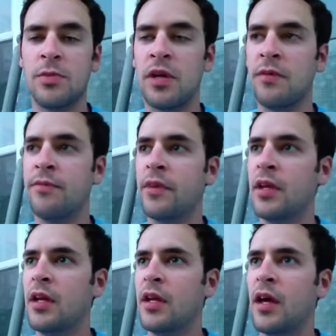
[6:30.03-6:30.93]
But
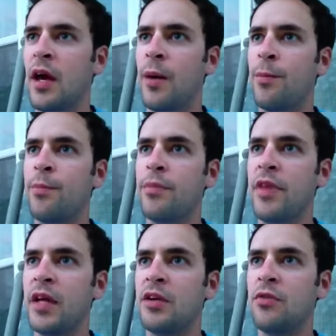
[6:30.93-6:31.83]

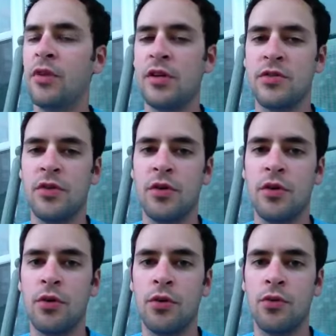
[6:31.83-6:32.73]
thank you for those of you
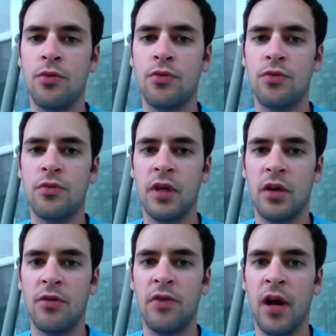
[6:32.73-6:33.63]
who, you
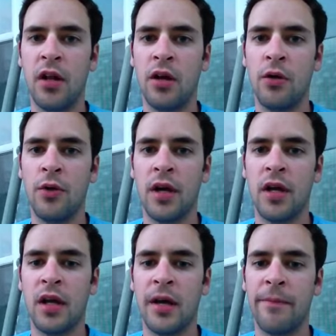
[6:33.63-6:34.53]
know, follow, and
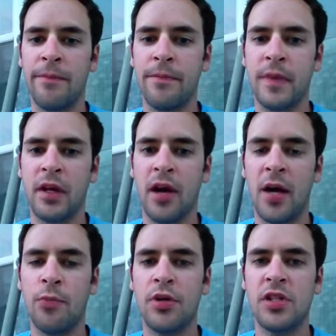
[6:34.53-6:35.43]
you know, I
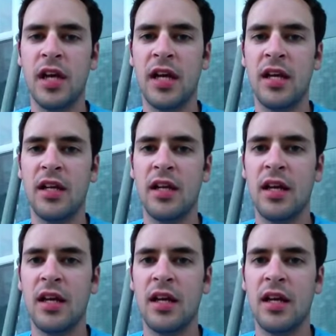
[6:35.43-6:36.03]
appreciate it.